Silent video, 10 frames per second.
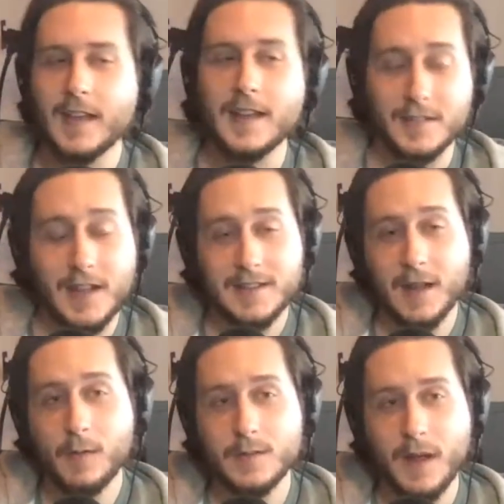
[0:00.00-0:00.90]
So that
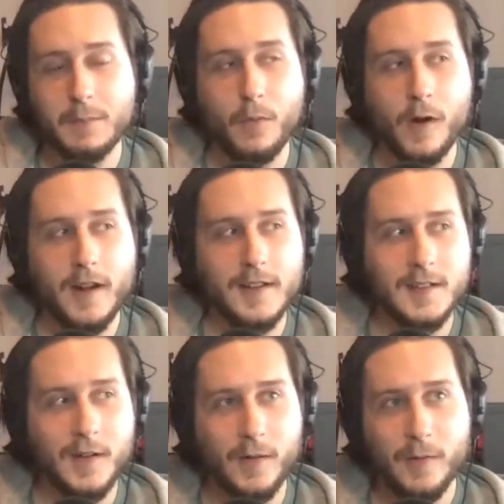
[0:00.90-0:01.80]
was my point.
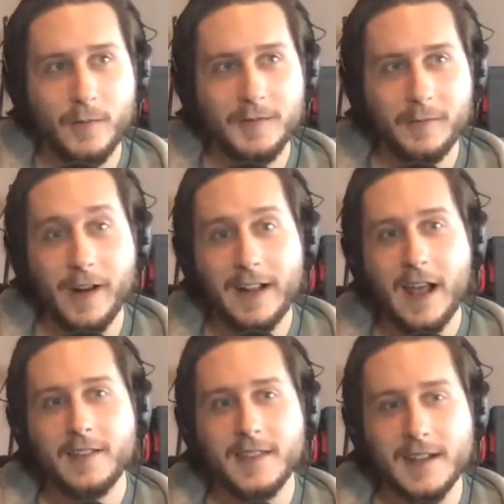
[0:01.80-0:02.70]
So right
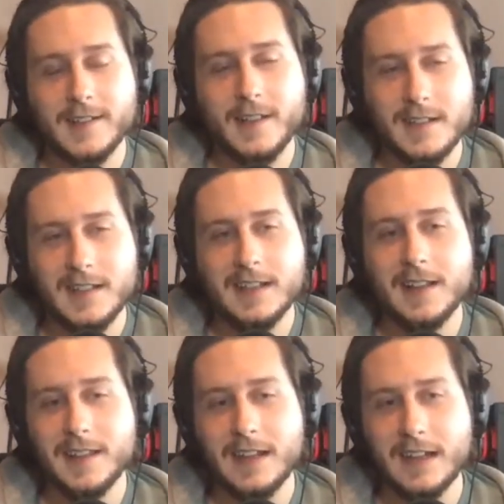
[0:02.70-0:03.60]
now, Tesla still
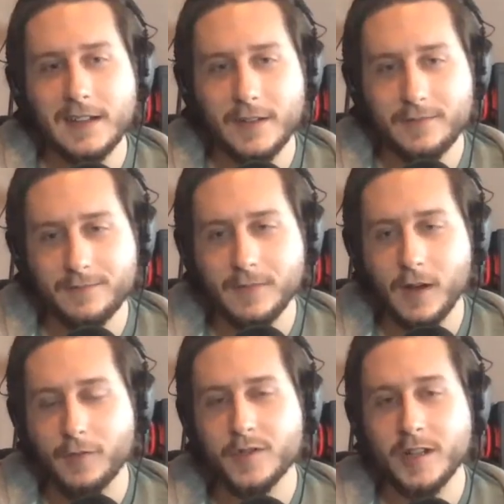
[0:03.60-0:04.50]
didn't
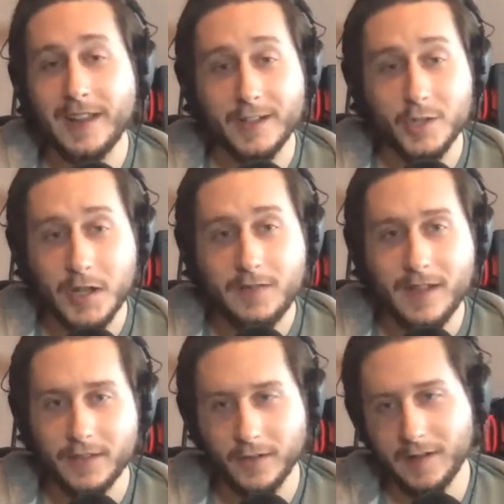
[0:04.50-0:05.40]
officially achieve
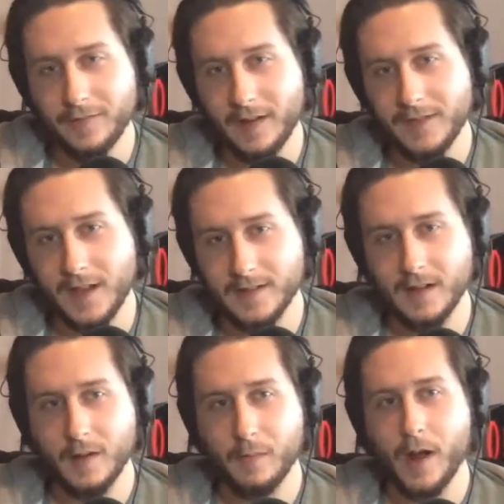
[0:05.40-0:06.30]
that
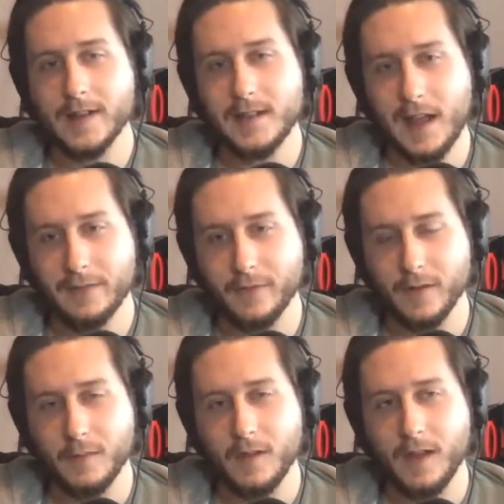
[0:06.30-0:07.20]
$35,000 price tag for the
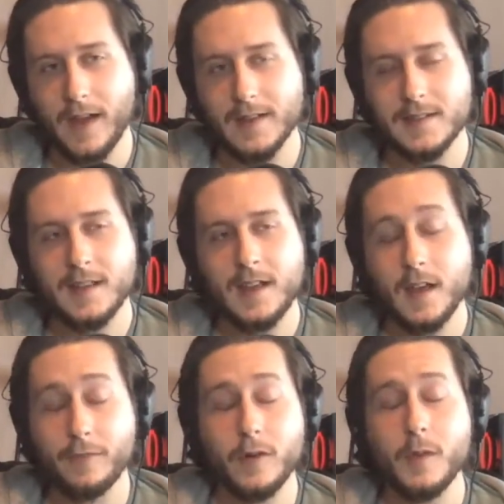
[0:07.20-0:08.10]
Model S,
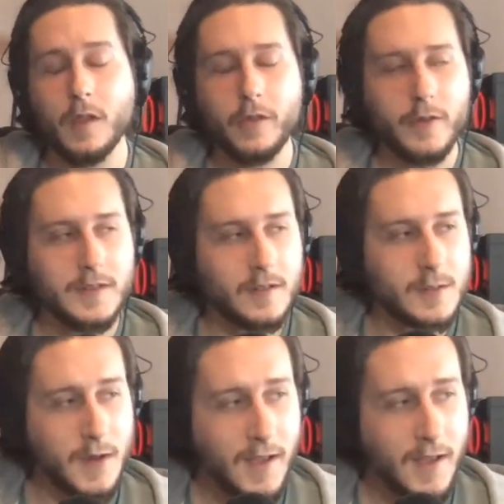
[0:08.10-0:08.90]
for the Model 3, excuse me.